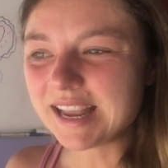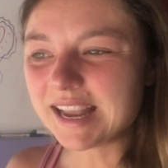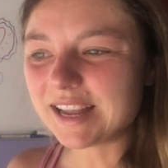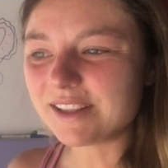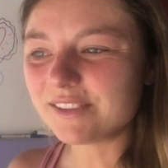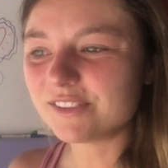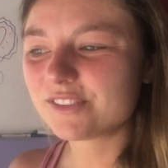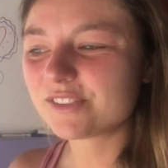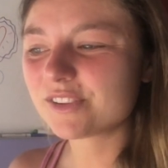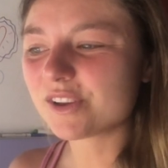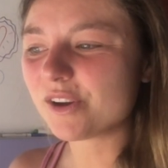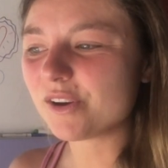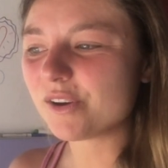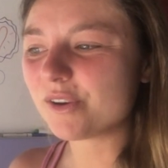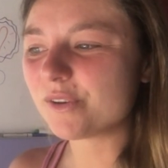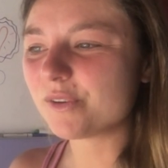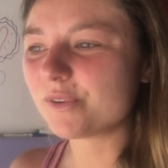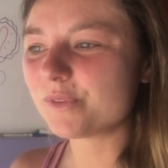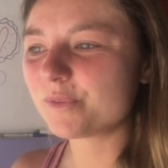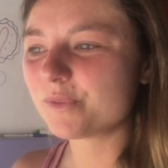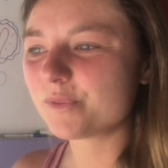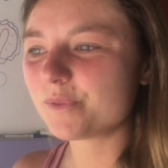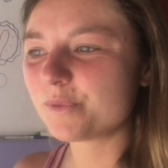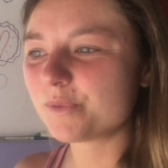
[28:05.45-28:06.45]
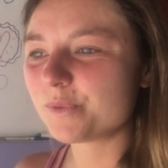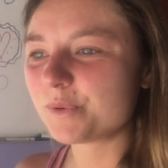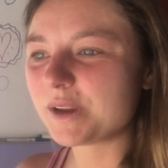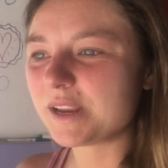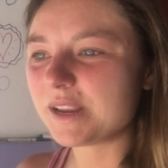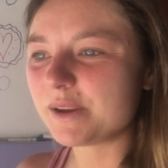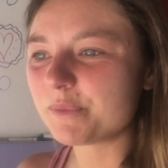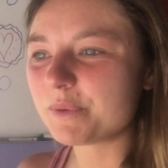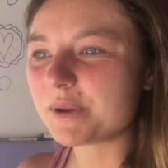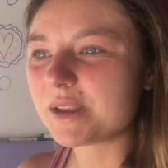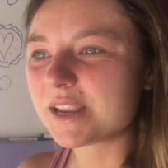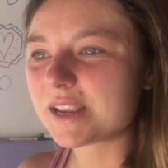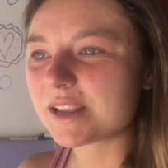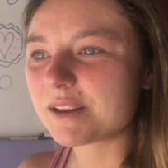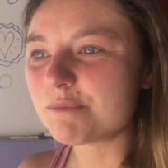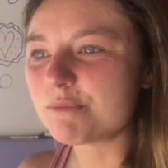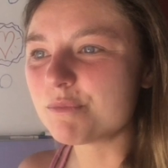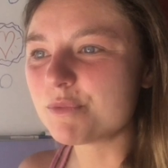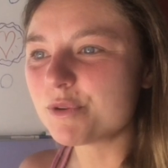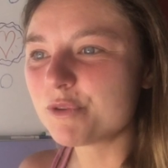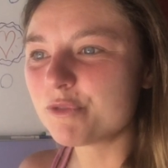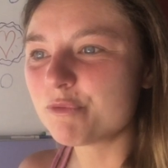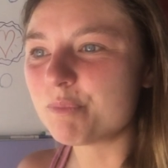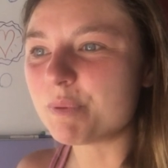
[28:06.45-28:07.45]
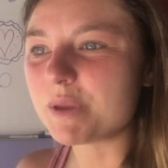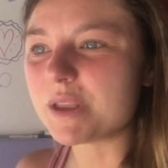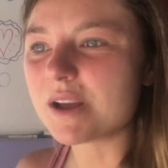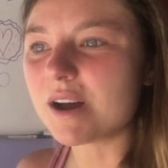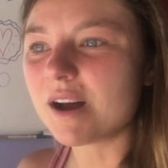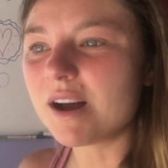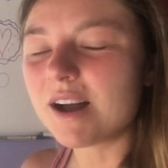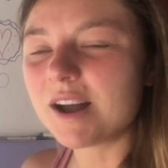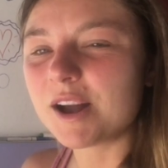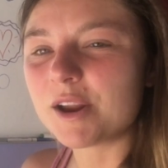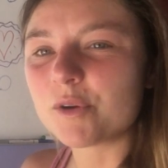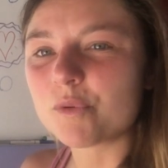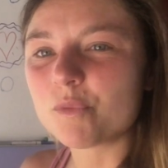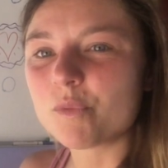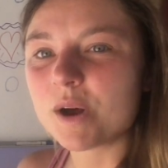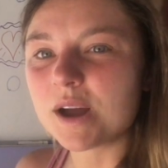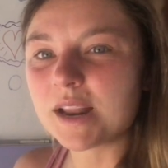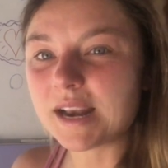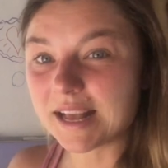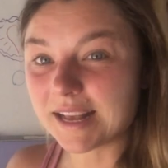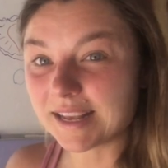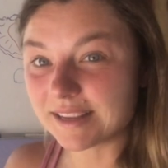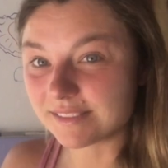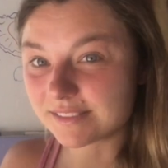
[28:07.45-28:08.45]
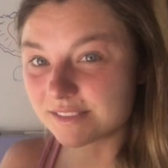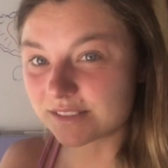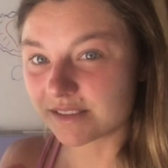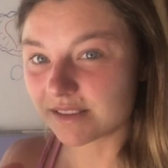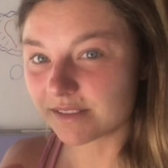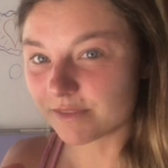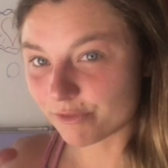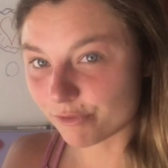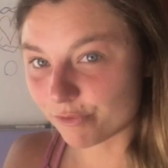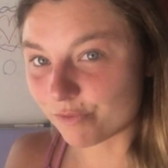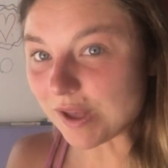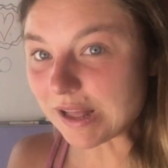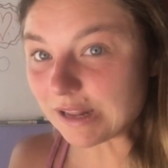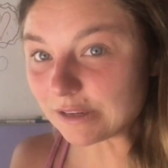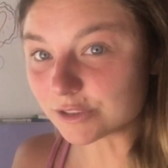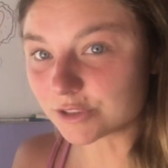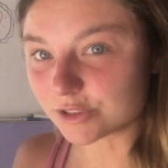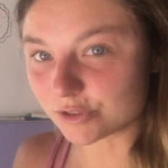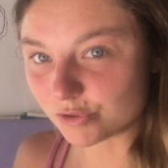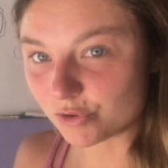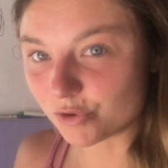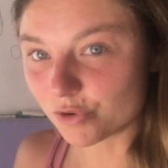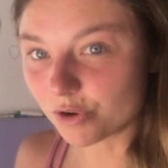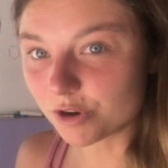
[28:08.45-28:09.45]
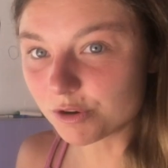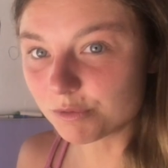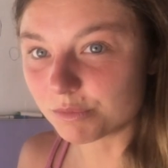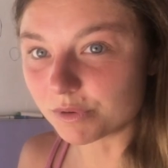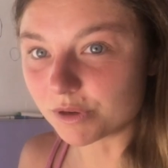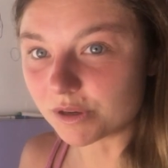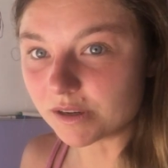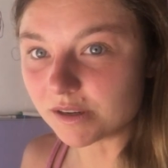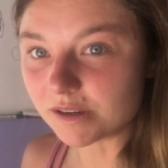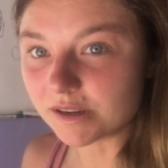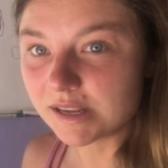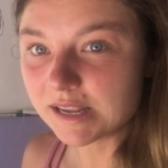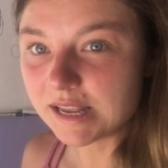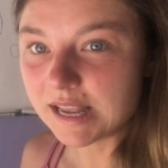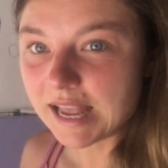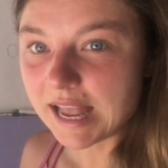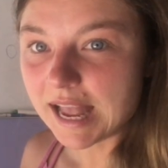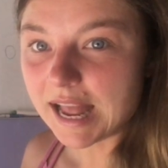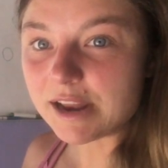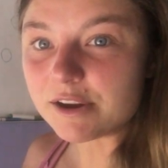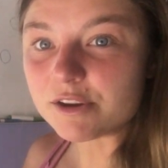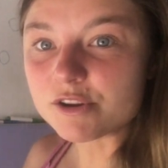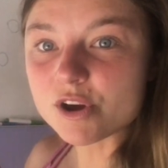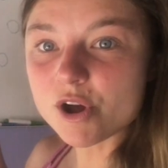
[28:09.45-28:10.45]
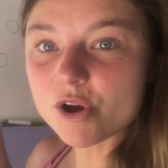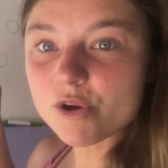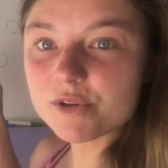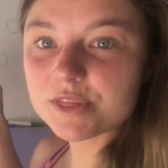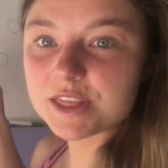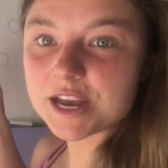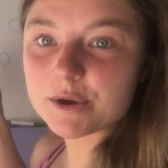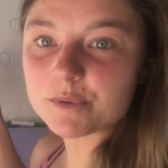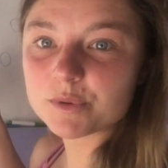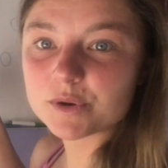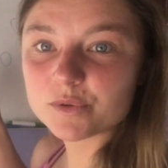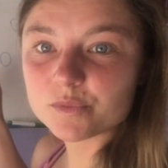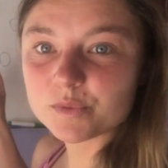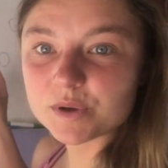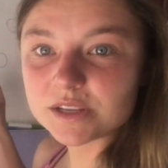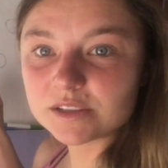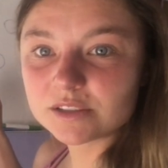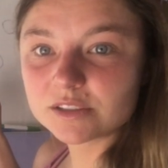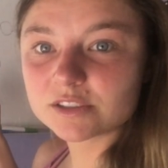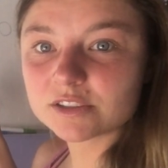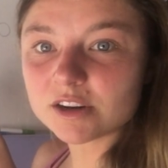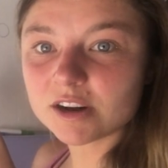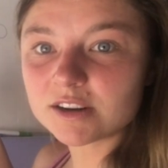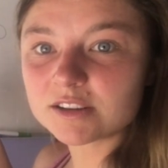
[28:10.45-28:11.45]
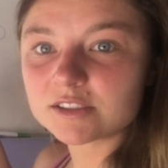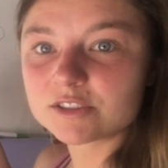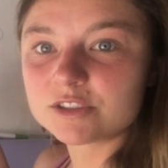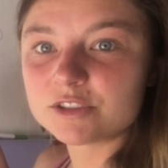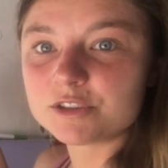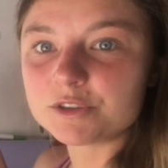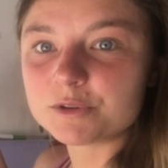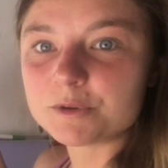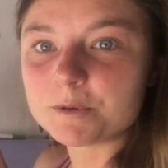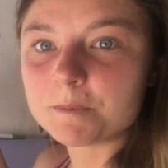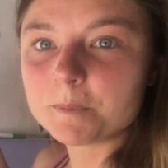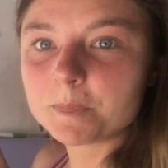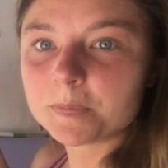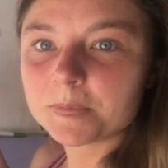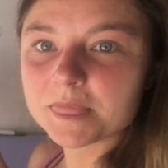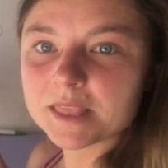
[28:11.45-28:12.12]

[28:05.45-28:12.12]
And so we we can move beyond what has felt normal and know that when we start to